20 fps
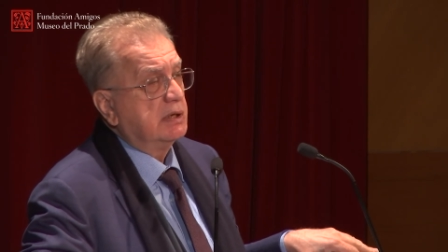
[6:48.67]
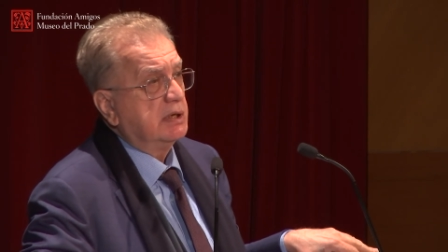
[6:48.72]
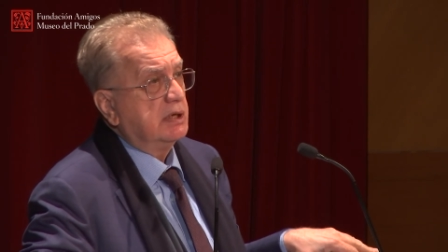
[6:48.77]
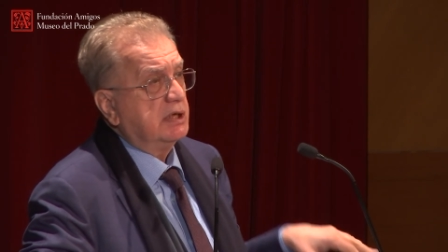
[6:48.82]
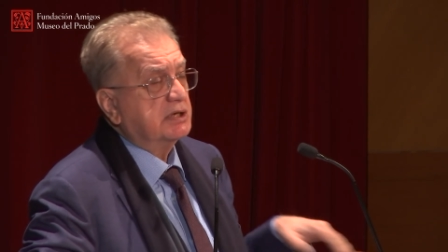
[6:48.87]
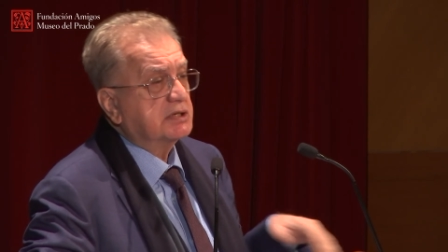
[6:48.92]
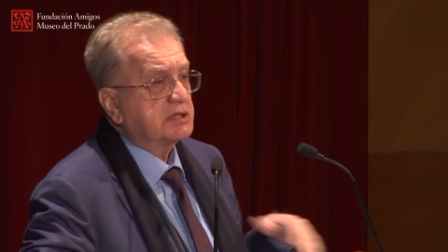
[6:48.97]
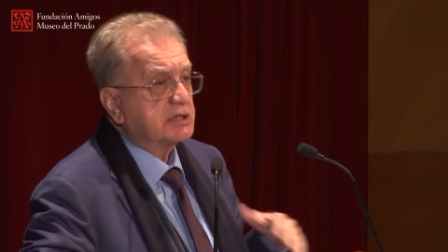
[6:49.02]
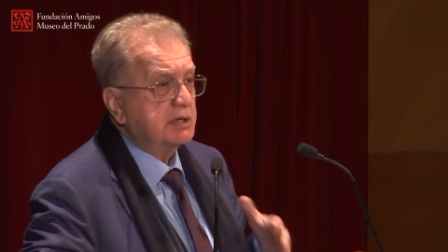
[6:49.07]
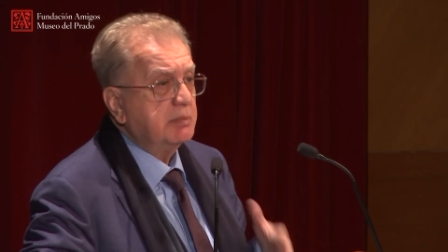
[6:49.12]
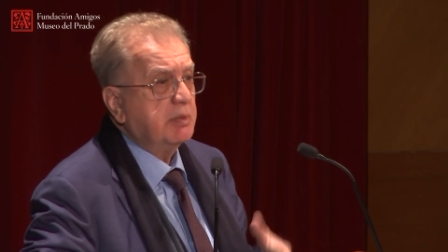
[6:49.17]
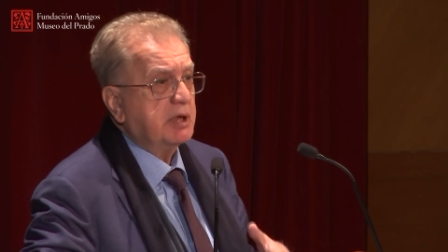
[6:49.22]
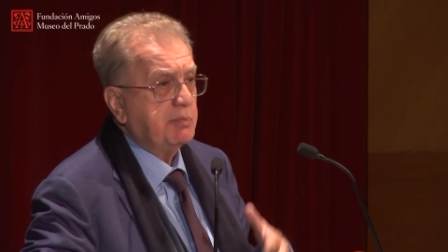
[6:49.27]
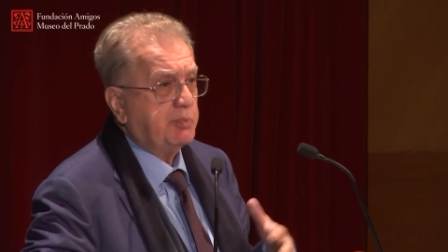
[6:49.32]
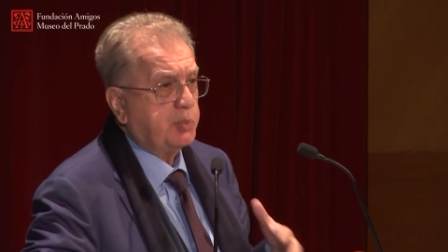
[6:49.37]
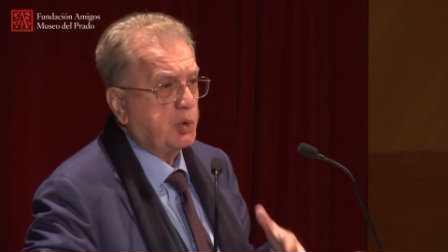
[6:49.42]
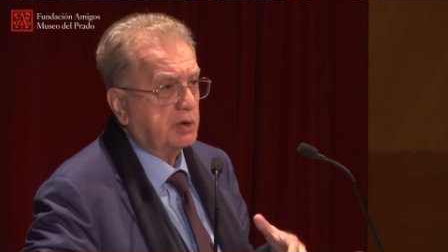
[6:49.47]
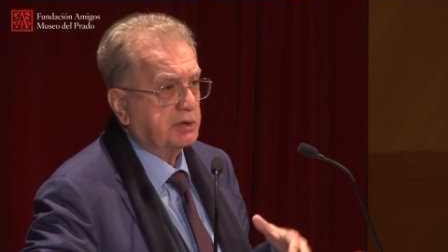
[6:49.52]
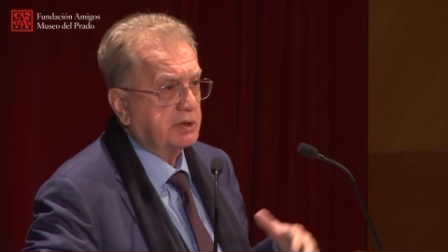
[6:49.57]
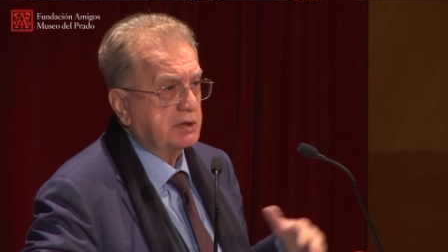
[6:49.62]
extremely
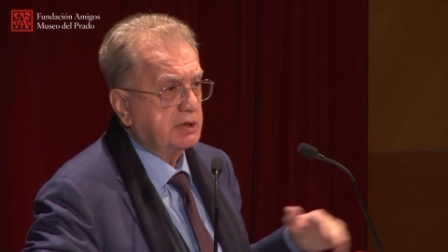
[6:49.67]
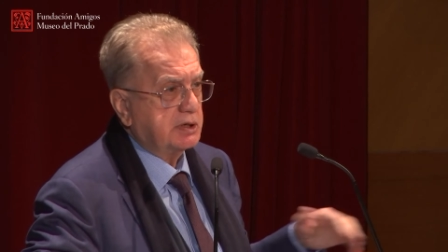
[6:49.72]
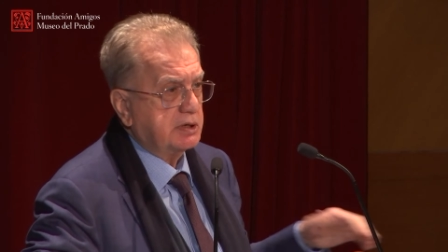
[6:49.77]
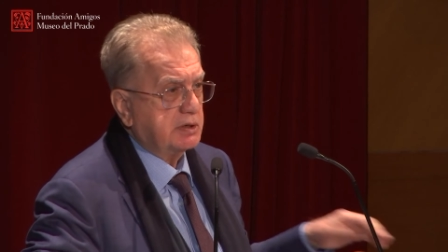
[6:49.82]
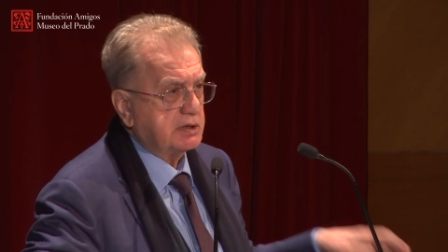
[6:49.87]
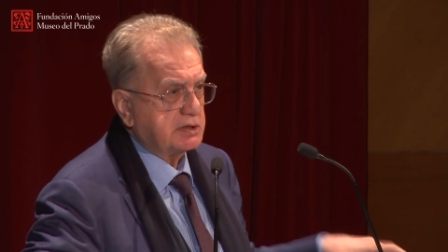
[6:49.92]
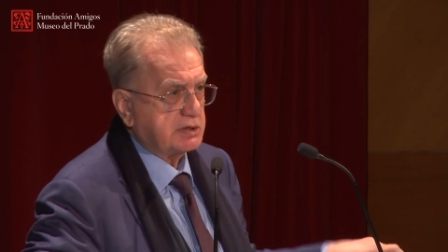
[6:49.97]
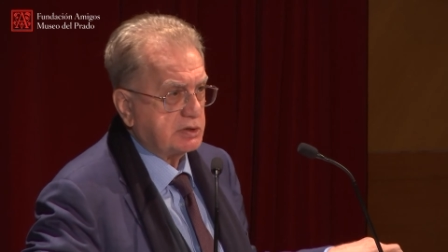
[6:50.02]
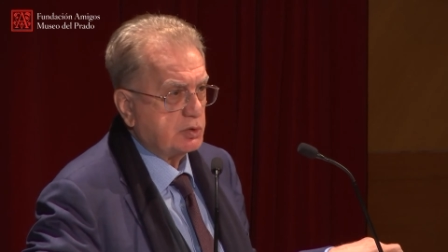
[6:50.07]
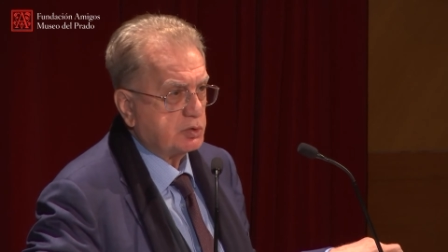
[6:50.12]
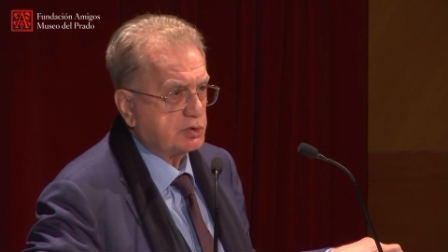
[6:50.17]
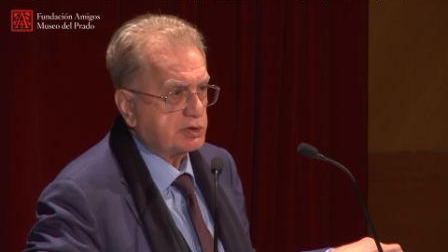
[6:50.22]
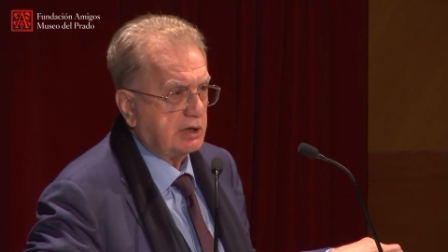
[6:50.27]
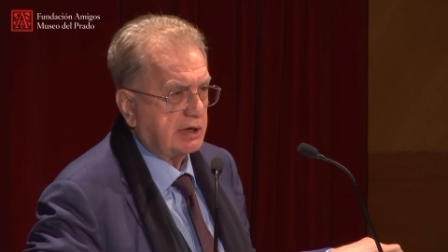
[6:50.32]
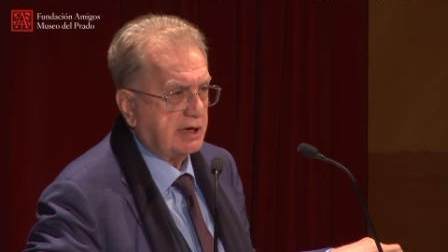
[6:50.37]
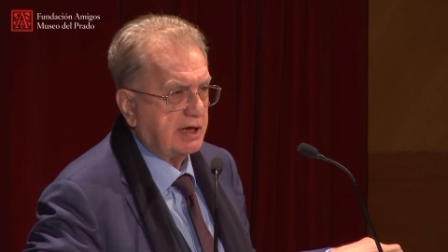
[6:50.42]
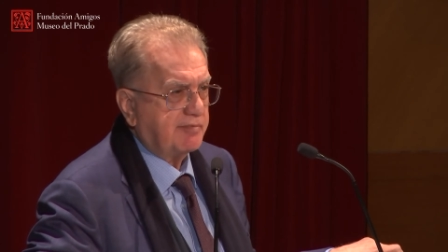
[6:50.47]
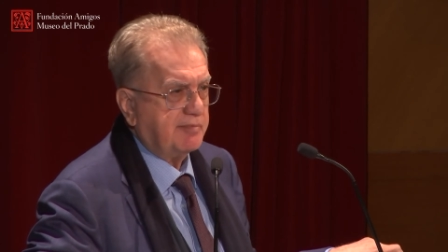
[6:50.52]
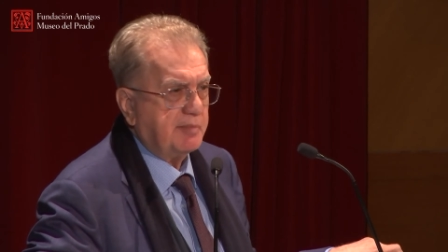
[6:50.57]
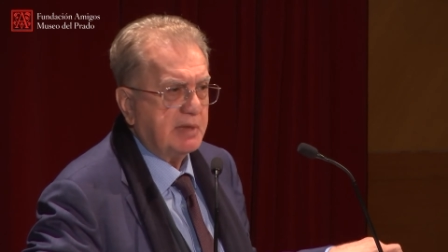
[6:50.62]
important in the social
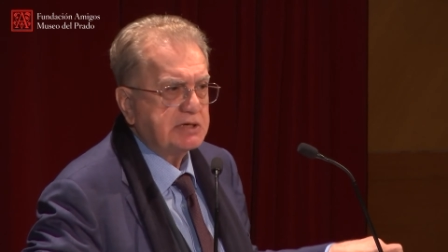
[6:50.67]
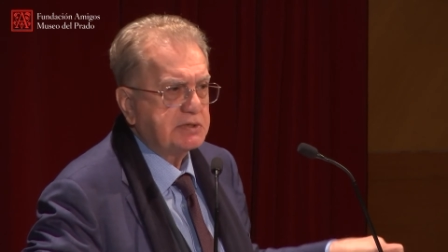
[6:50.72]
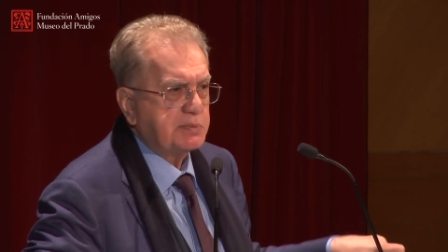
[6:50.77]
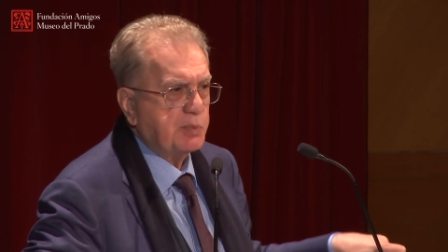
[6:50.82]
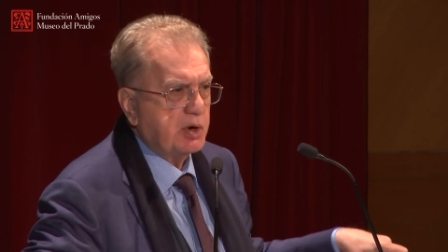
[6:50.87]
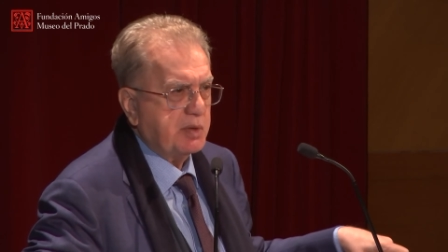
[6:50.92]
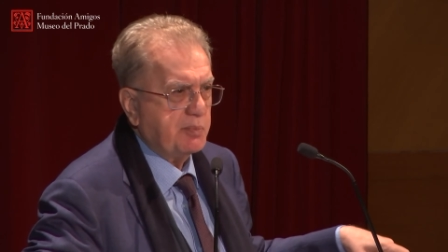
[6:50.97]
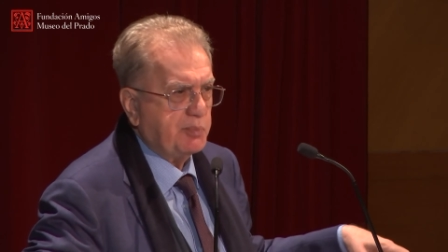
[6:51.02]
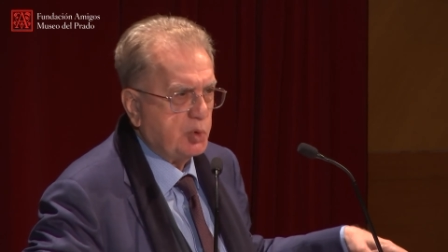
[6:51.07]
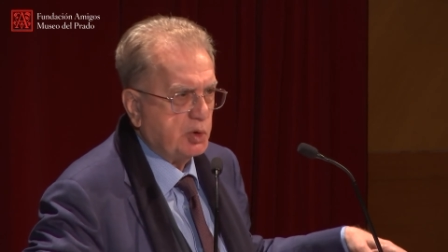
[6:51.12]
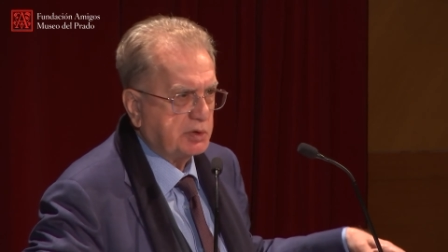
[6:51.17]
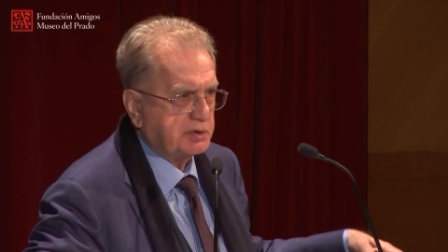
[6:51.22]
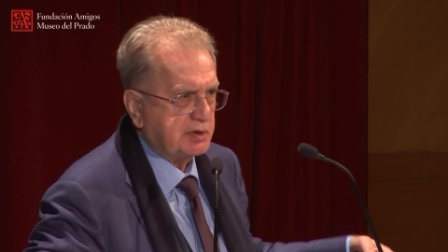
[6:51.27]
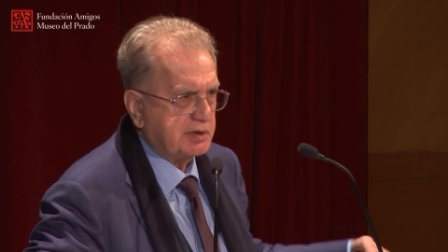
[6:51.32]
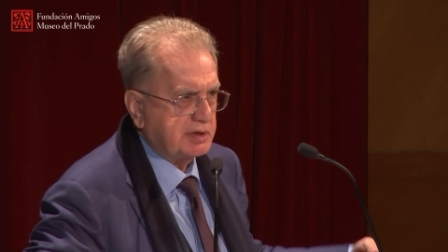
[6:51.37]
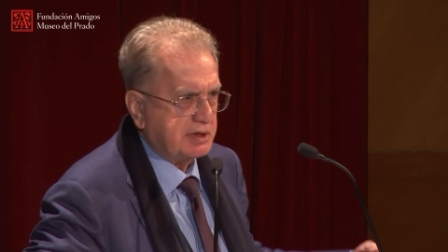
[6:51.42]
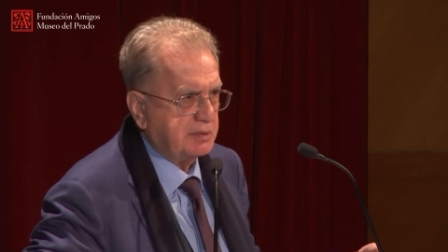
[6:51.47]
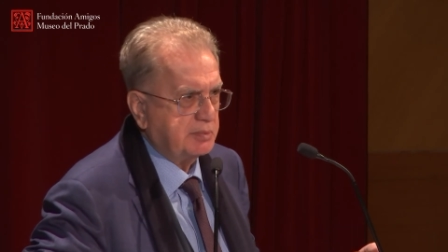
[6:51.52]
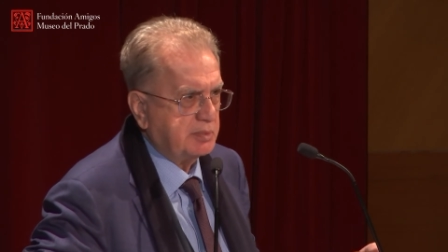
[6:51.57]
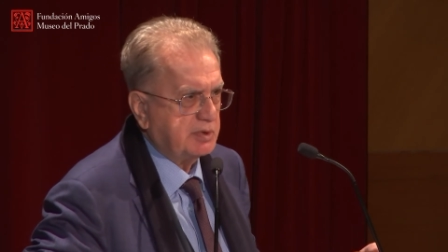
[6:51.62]
life, much more
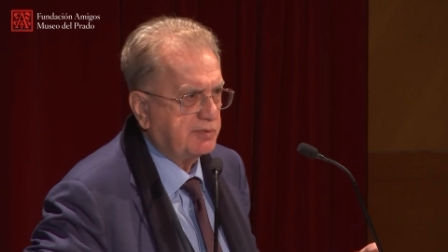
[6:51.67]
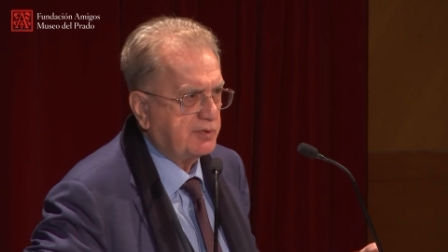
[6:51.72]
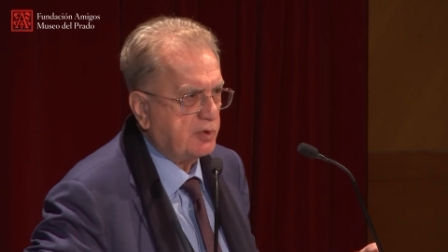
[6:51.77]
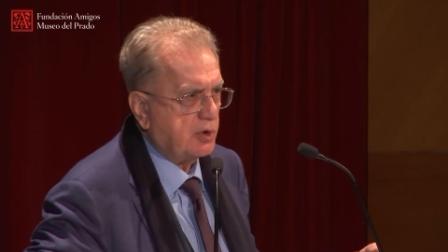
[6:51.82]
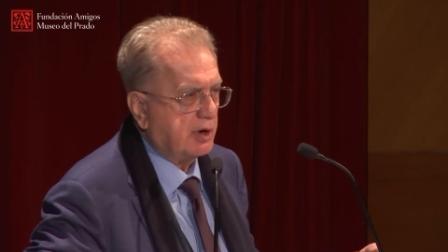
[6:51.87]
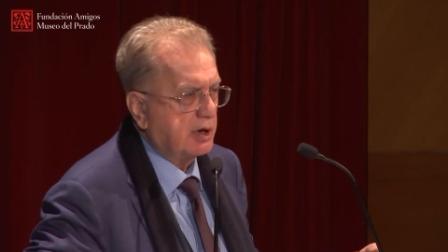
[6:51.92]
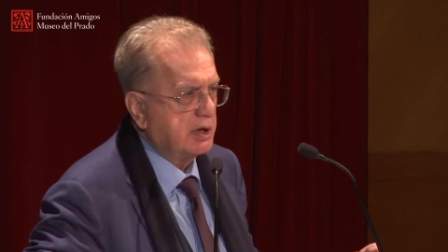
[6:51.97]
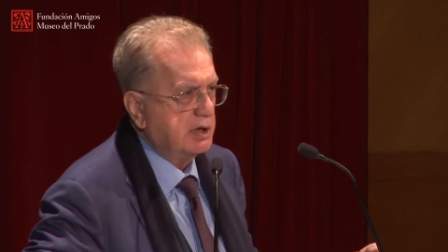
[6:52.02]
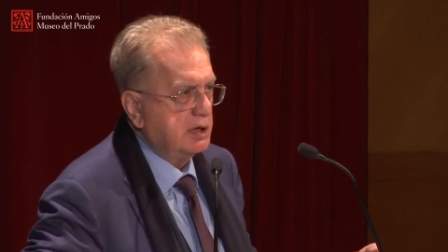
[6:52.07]
important than before.